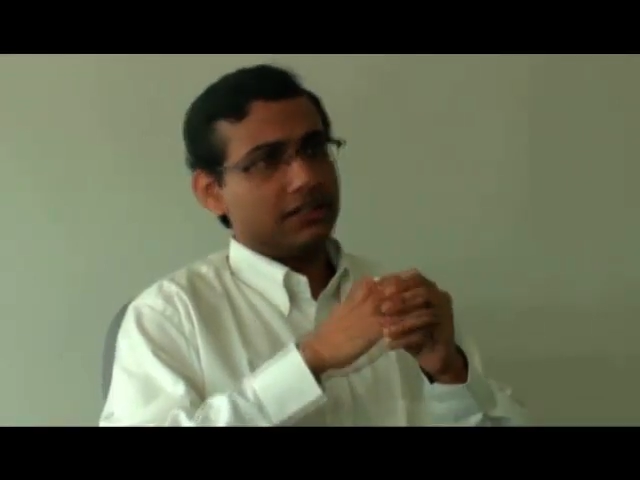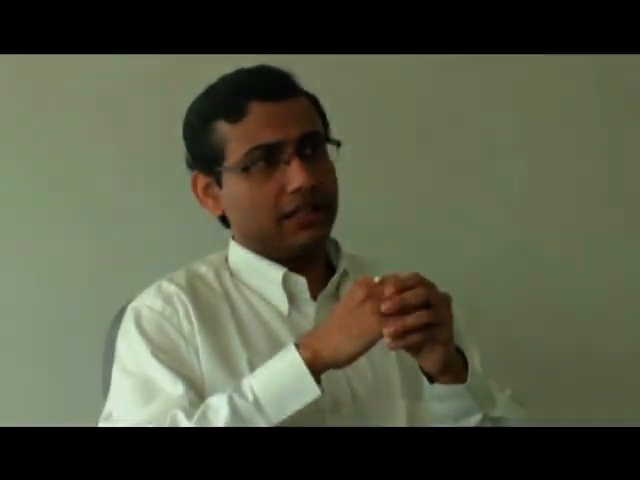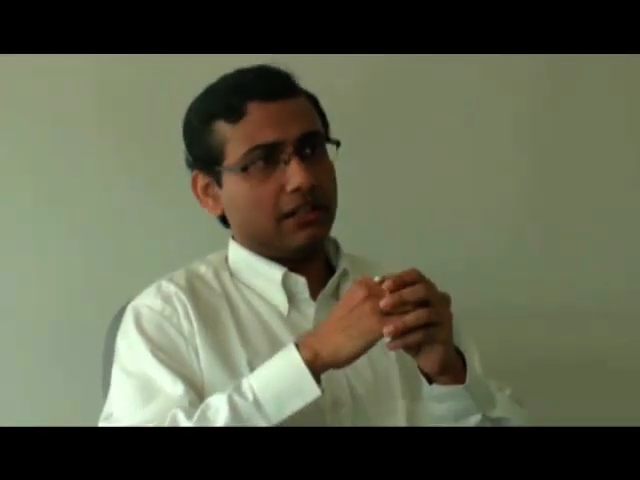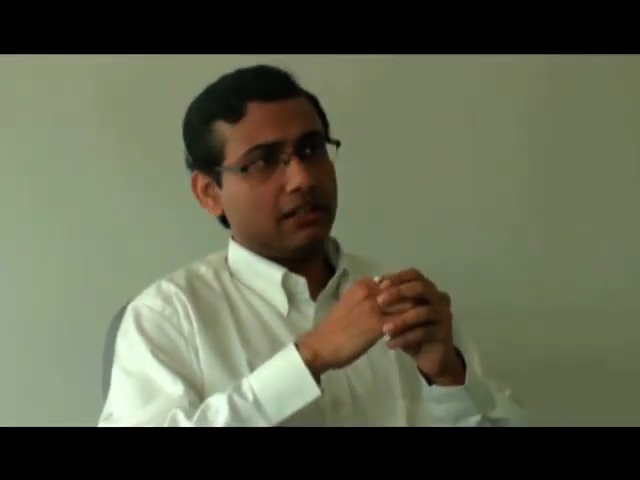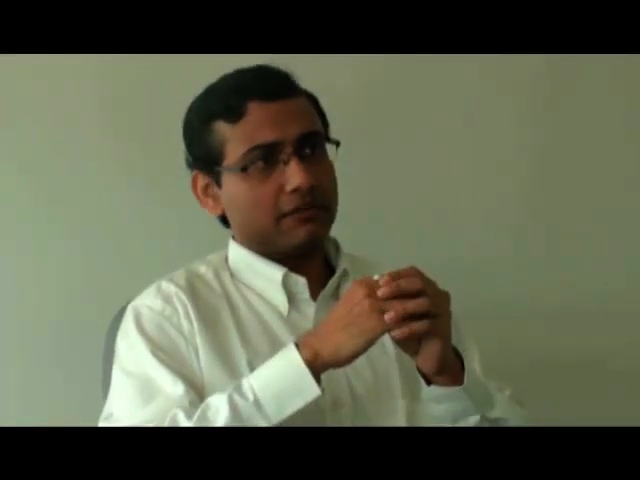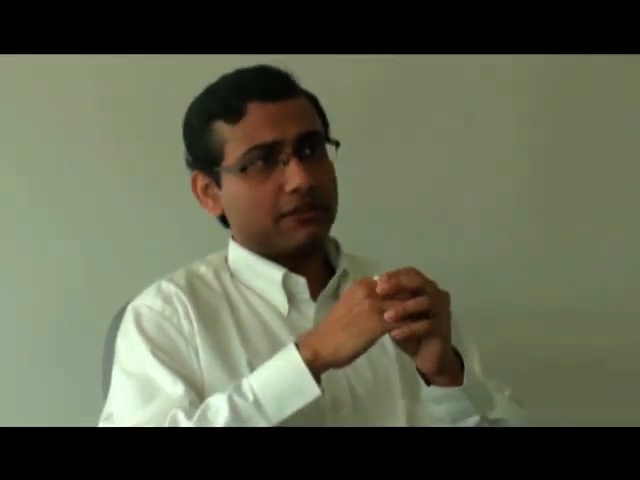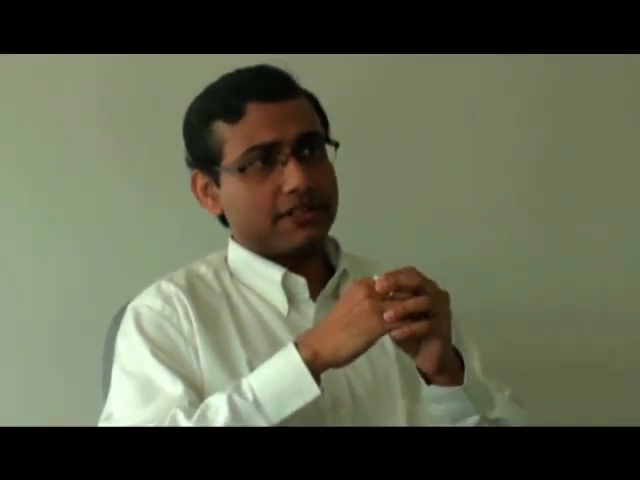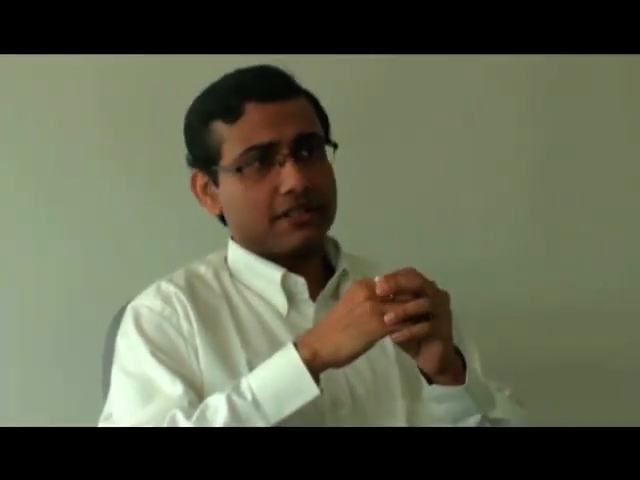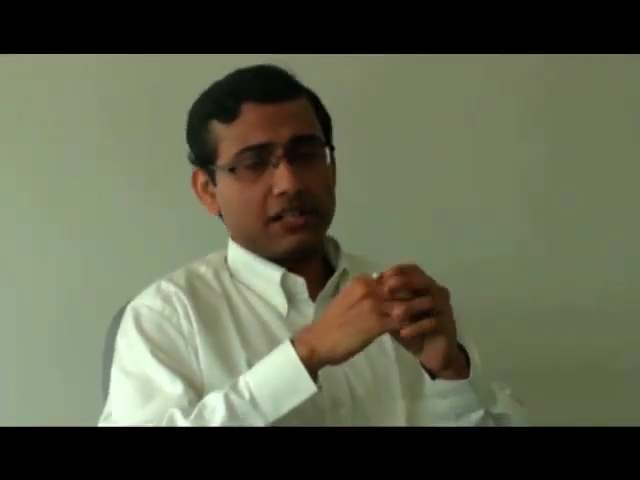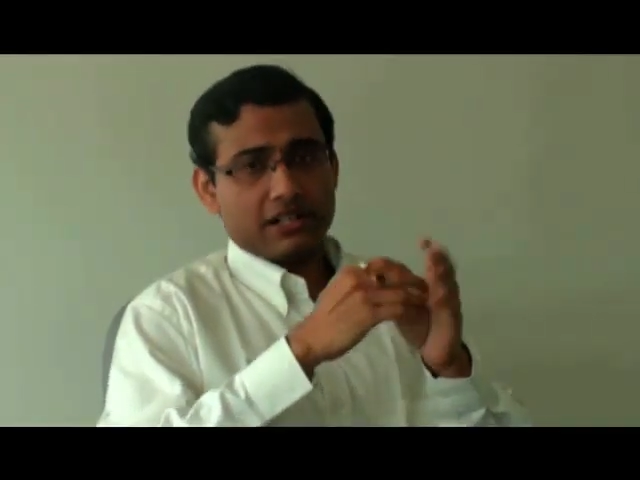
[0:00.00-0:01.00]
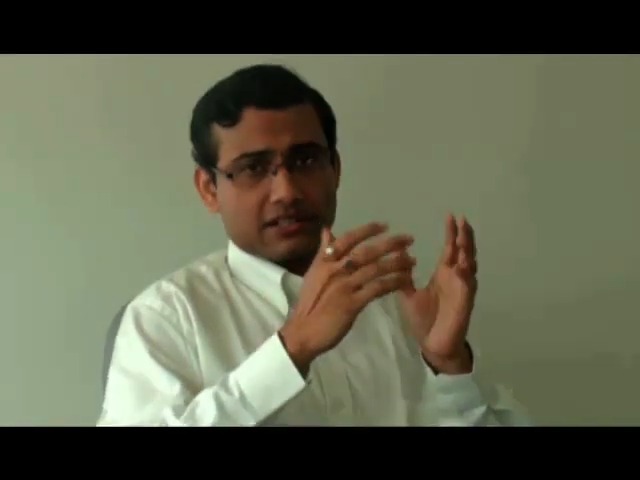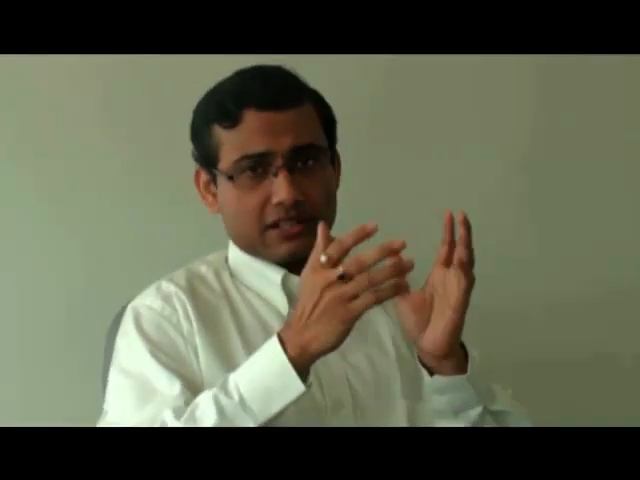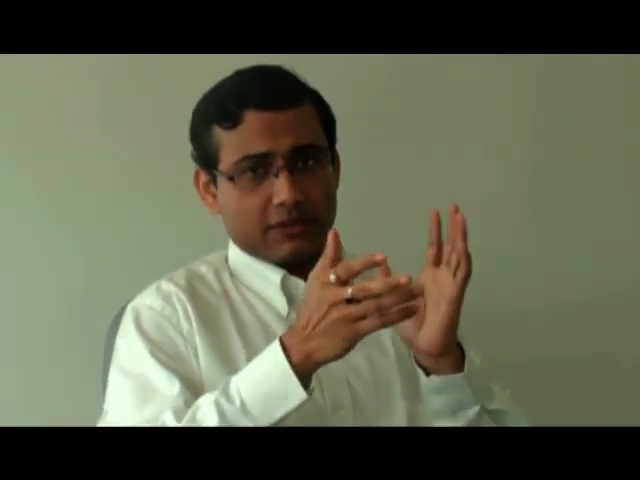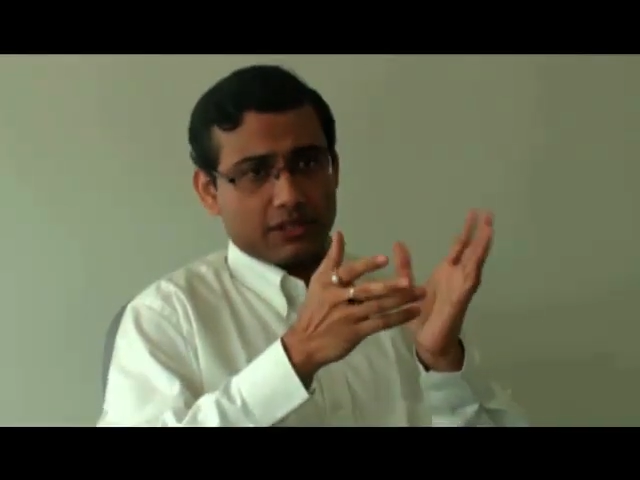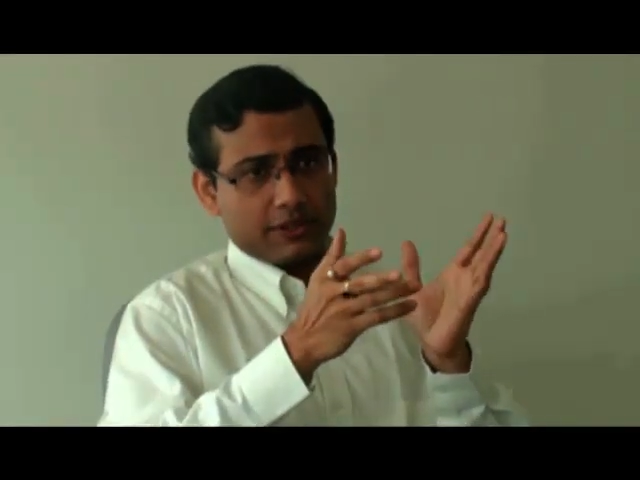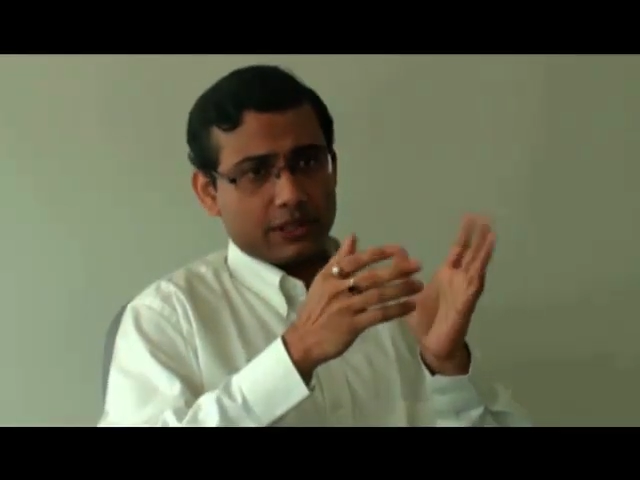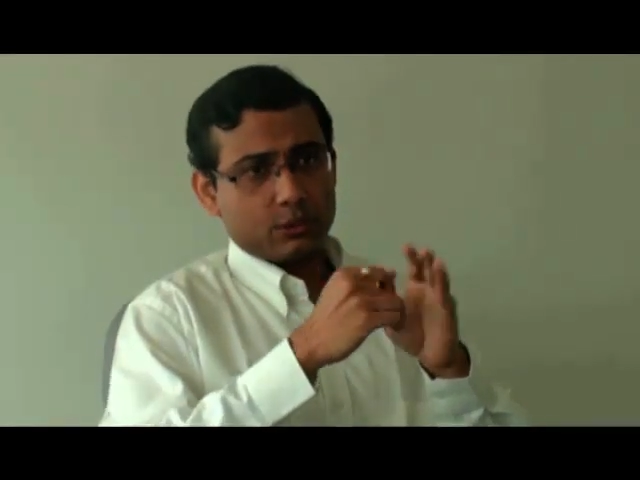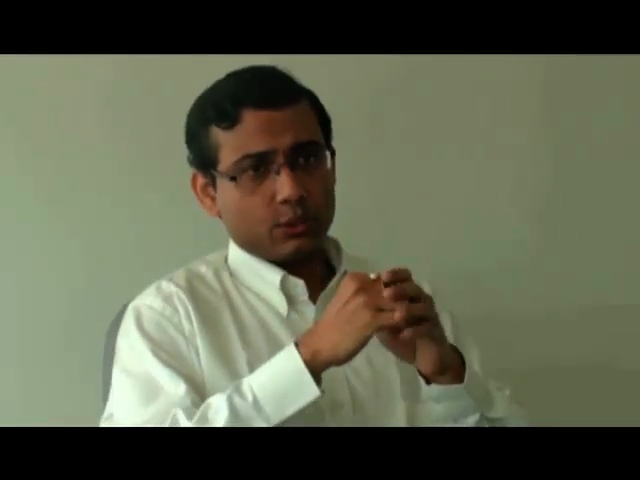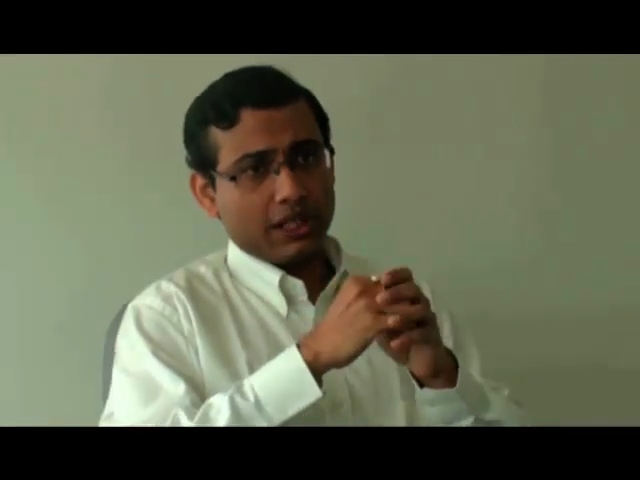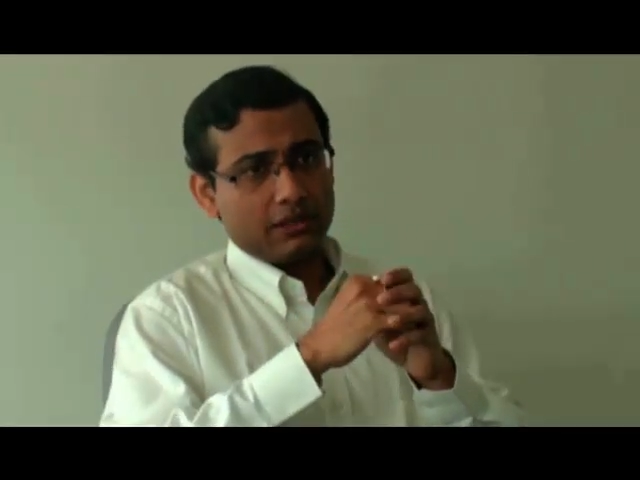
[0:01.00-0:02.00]
There are a lot of consultants available
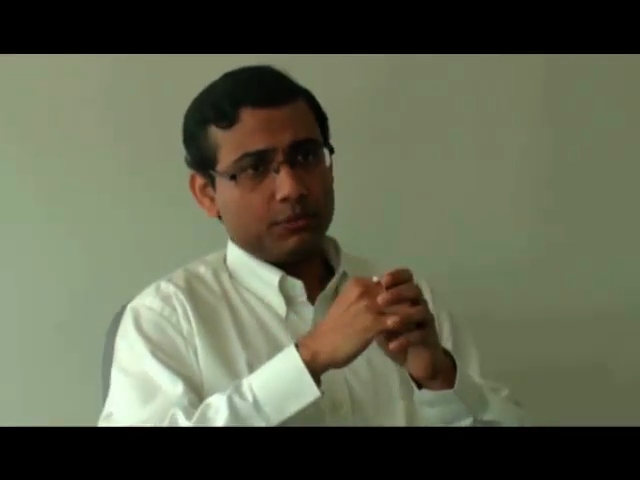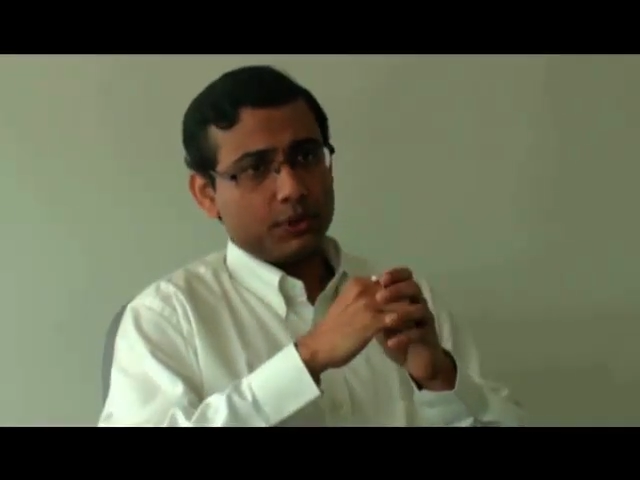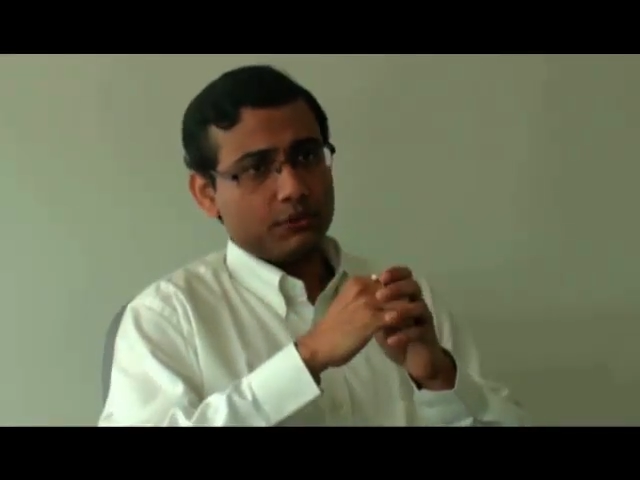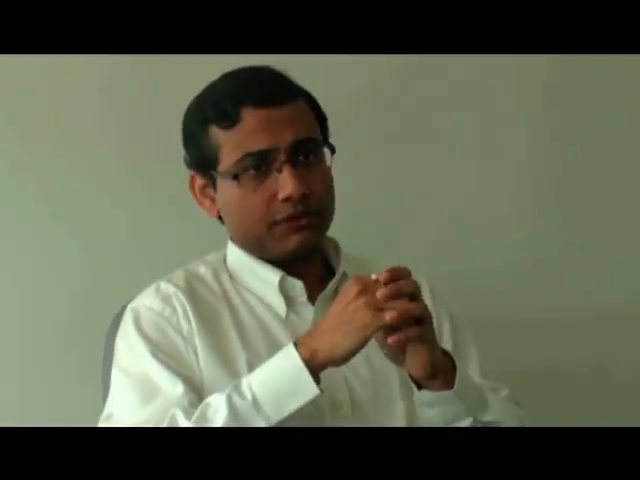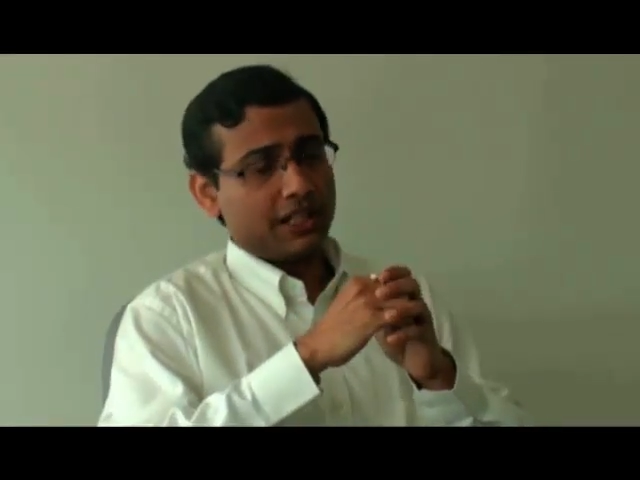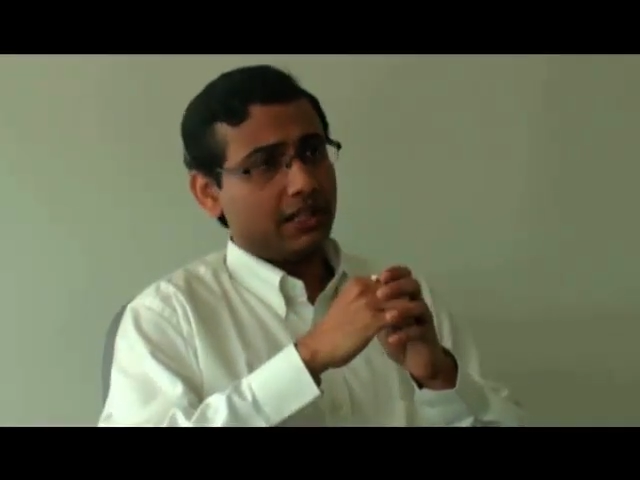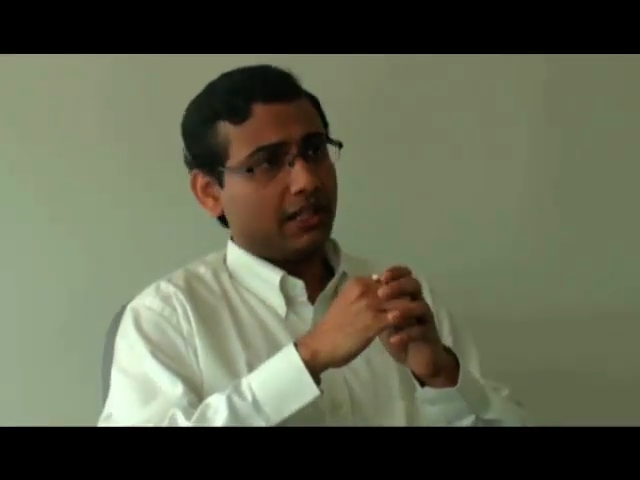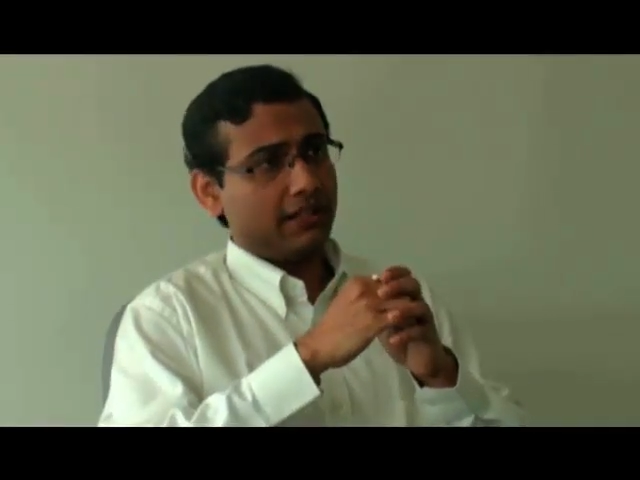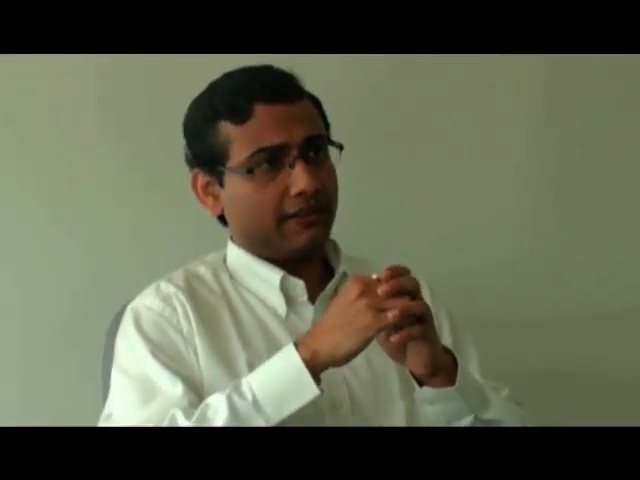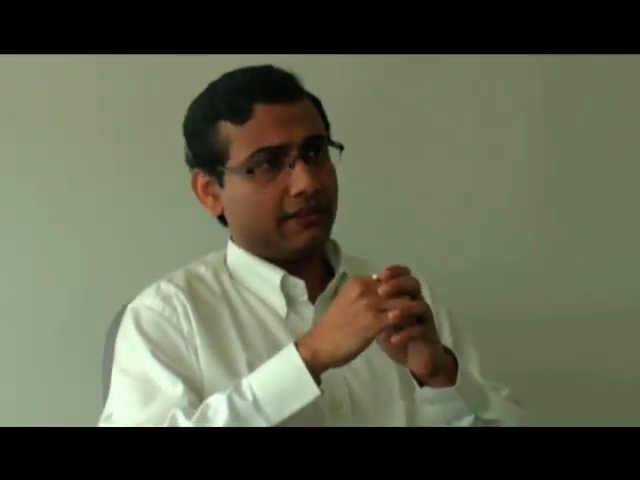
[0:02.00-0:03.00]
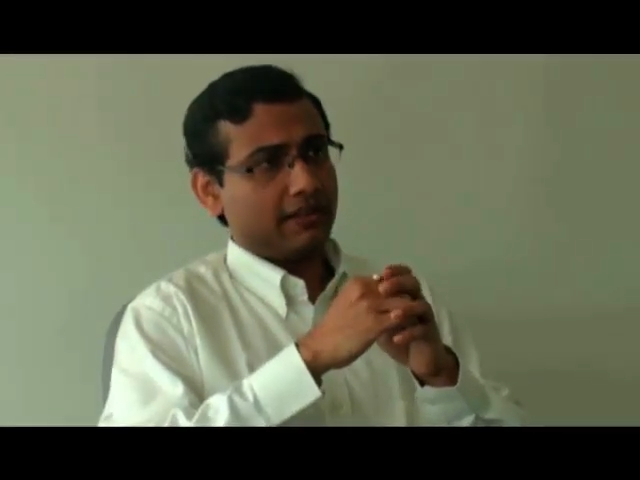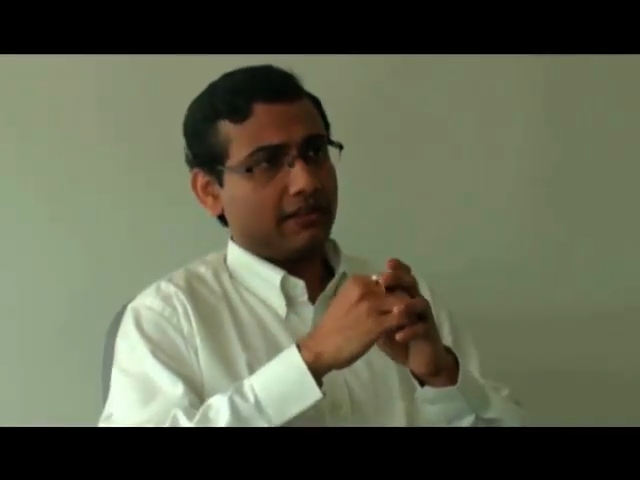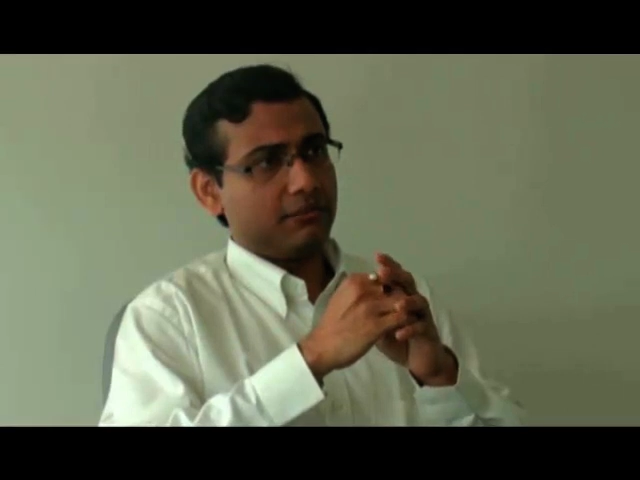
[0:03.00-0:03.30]
to help you realize